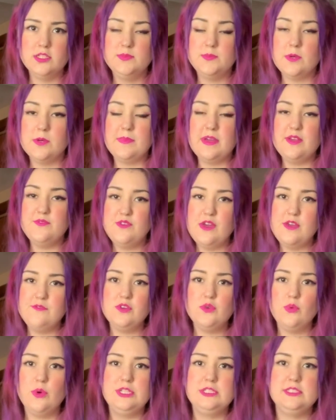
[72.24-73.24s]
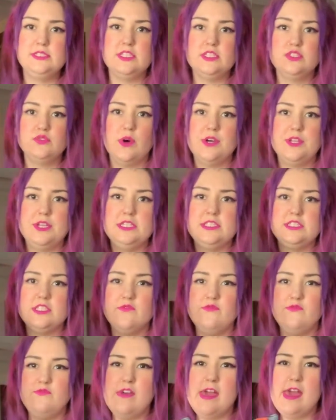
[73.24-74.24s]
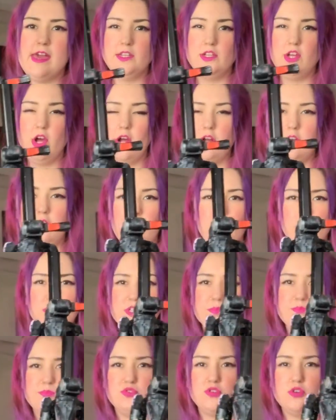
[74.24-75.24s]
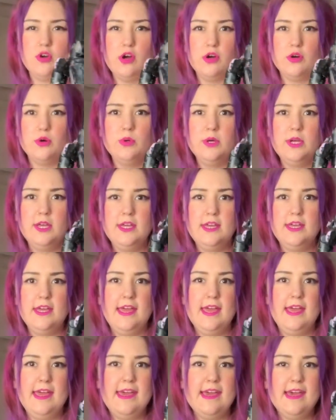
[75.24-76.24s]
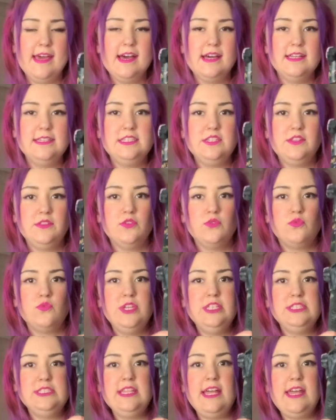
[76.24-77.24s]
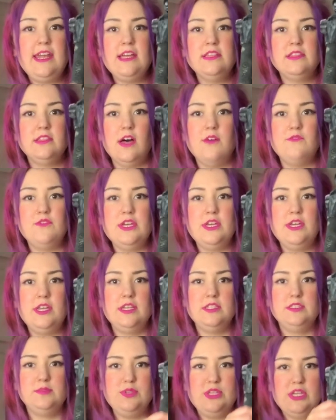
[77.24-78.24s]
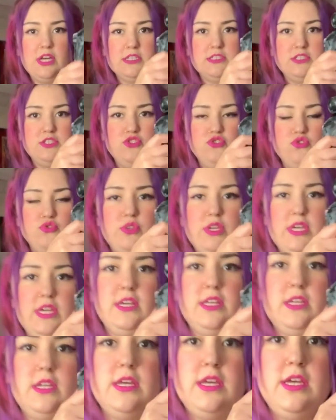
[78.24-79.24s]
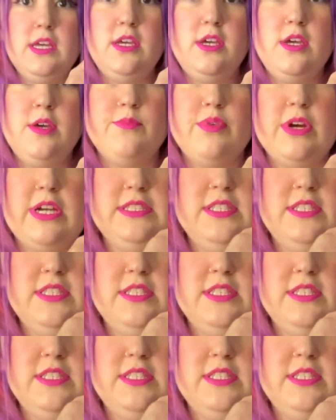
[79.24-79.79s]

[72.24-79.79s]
but my favorite one is this one. It's a Vanguard Alta Pro, and the reason that I love it is because you can press